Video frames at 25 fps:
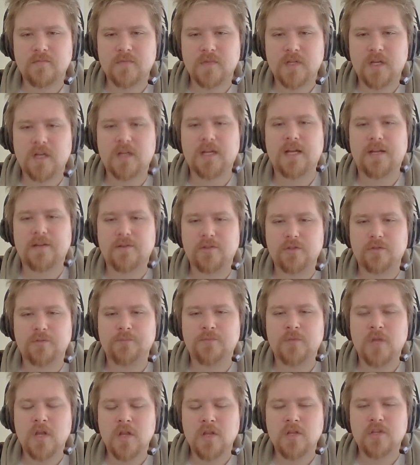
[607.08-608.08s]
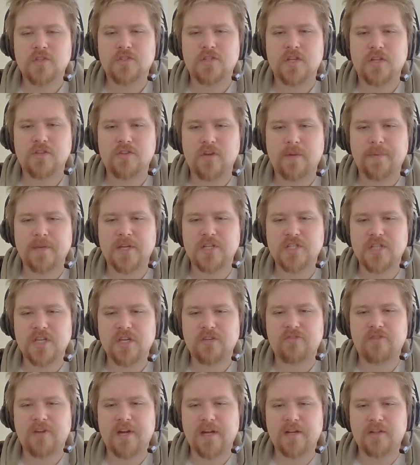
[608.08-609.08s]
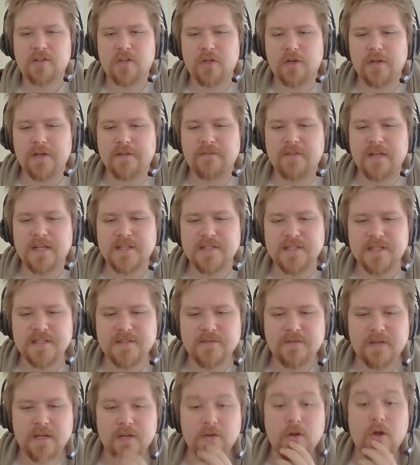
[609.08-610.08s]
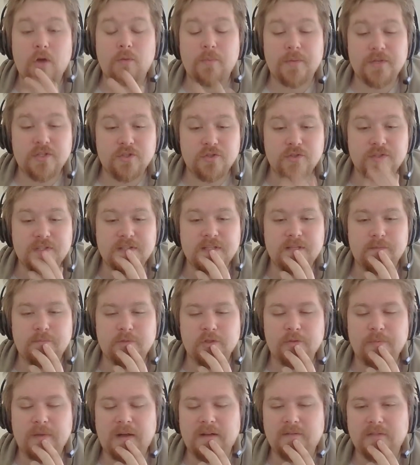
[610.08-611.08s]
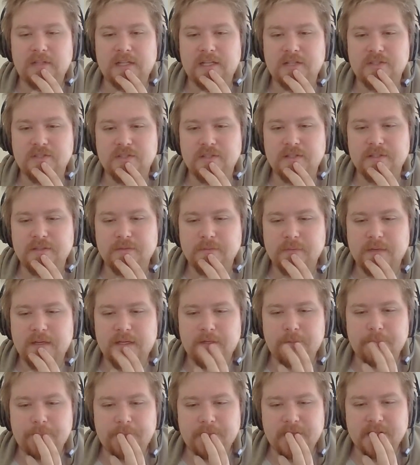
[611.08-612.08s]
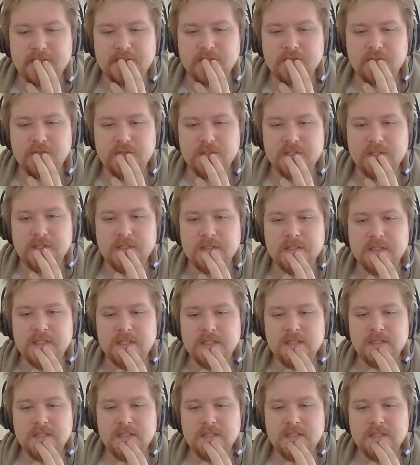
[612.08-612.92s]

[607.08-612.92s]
Okay, cool. So they're dropping a Jean Grey and cloning Vats, that's fine. Oh, and we do see the Blue Marvel, actually. Wow, that's interesting.